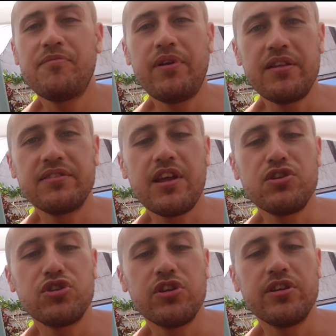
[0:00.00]

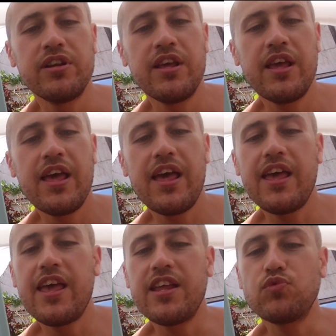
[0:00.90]
PlayStation.
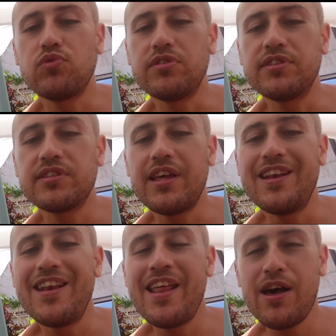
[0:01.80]
It was
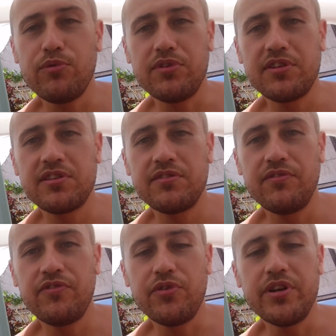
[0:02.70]
announced
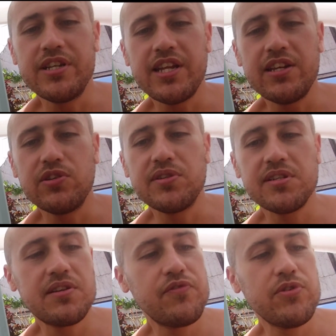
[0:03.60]
for Nintendo
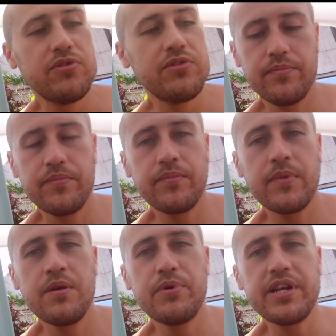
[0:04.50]
64,
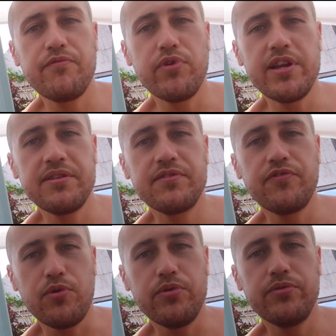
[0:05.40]
but never released
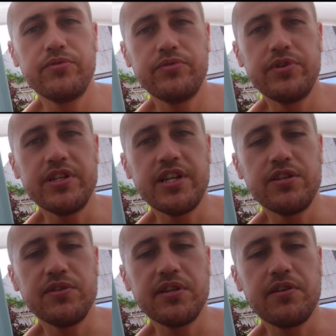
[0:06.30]
for
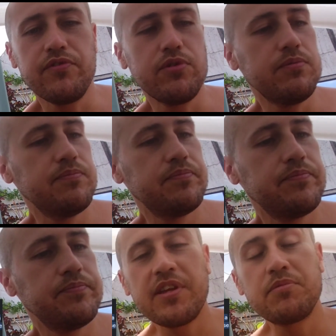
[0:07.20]
Nintendo 64.
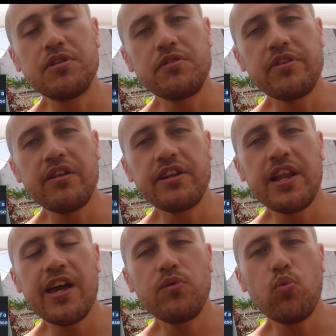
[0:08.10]
Skip to
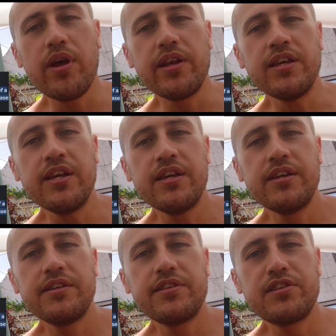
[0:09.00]
2009 when
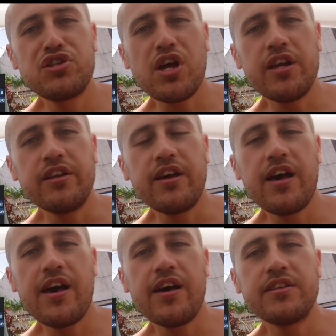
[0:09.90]
China
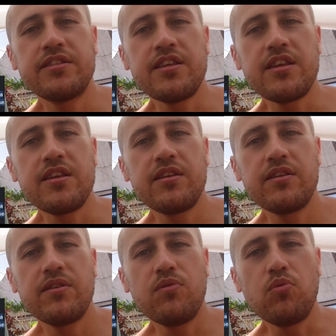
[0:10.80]
had the
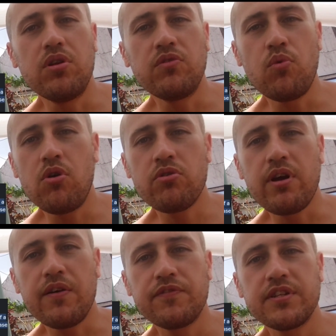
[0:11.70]
World of
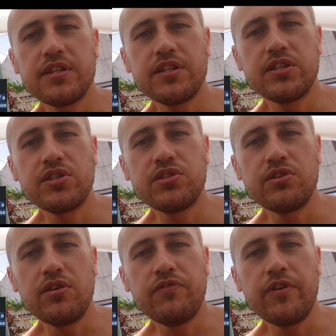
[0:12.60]
Warcraft
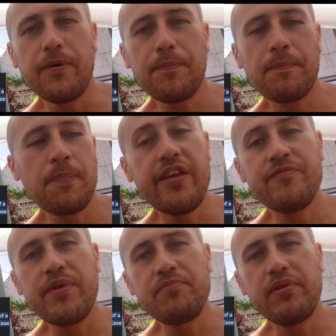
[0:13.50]
server.
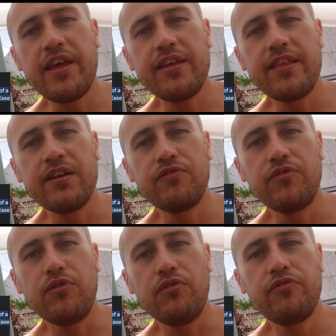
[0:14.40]
They'd been playing that
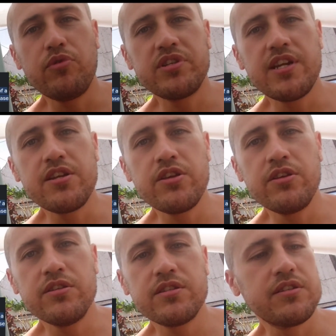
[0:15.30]
for 14
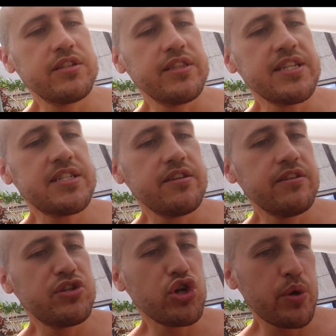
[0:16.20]
years until this
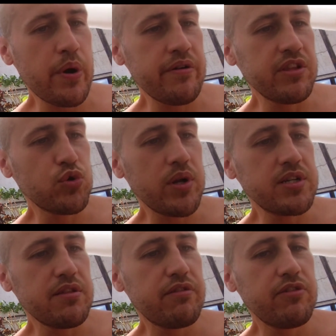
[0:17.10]
year, January the
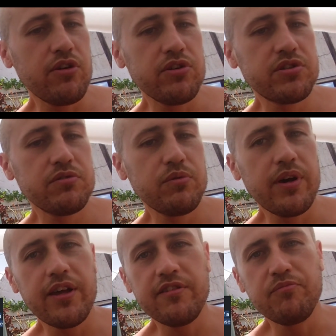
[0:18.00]
23rd,
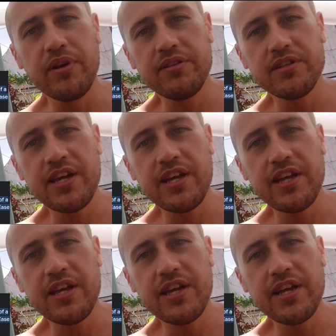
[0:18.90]
when Blizzard